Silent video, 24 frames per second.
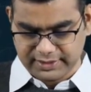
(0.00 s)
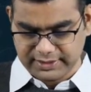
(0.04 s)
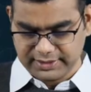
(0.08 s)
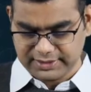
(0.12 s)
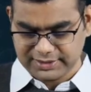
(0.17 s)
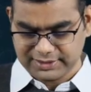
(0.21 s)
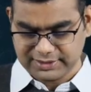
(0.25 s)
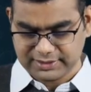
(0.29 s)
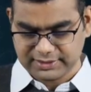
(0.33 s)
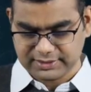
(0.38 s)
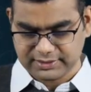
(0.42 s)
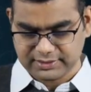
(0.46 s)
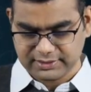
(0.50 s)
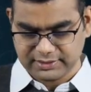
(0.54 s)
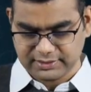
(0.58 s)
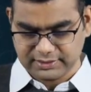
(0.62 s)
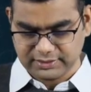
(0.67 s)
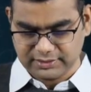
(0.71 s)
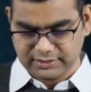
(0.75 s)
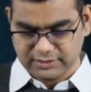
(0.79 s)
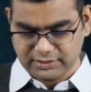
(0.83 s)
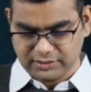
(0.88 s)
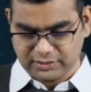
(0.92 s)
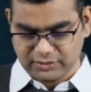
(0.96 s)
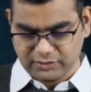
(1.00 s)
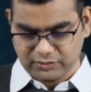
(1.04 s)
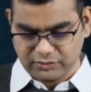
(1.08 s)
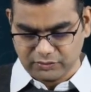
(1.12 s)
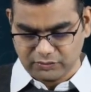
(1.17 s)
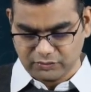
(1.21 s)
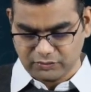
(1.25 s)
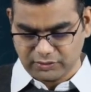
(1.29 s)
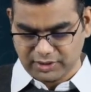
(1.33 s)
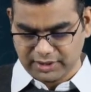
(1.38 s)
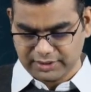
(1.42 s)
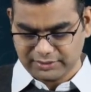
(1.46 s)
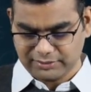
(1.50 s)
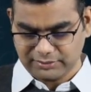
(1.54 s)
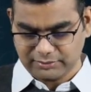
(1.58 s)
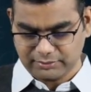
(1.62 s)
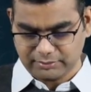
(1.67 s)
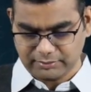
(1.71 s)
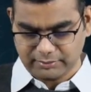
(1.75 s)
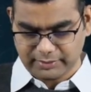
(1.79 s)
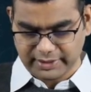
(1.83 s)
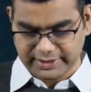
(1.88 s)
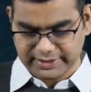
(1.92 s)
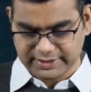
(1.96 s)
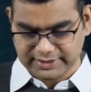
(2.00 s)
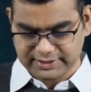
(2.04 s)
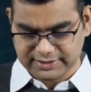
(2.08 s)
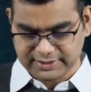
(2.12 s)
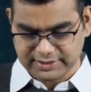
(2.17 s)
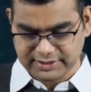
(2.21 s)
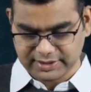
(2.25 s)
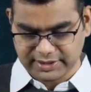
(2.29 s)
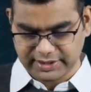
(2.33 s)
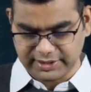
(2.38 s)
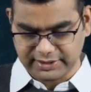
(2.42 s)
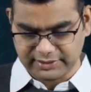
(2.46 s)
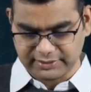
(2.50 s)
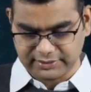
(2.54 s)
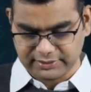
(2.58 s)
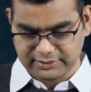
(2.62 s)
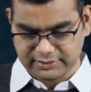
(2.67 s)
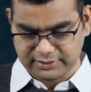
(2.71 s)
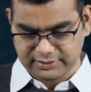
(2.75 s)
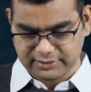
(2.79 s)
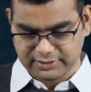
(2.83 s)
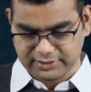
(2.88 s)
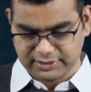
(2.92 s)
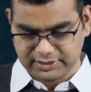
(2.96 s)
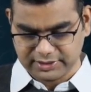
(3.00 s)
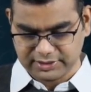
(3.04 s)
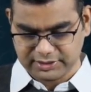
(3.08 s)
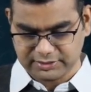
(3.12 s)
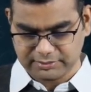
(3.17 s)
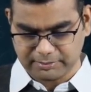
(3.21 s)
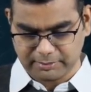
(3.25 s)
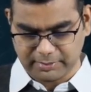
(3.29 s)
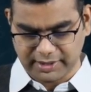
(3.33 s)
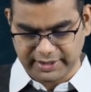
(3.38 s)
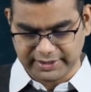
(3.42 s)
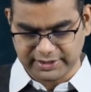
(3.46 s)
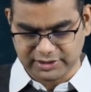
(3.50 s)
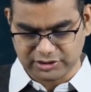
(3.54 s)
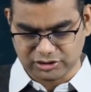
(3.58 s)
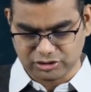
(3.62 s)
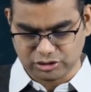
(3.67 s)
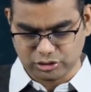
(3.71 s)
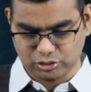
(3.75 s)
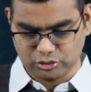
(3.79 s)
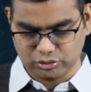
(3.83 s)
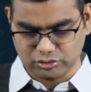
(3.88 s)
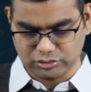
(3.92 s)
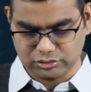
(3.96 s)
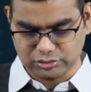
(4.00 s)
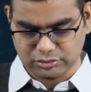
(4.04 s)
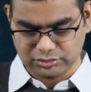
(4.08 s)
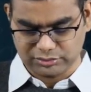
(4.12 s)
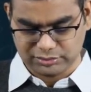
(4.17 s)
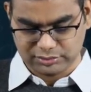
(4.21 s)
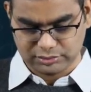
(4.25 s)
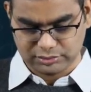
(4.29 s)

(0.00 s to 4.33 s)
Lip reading: is 1 minus 3 is minus 2.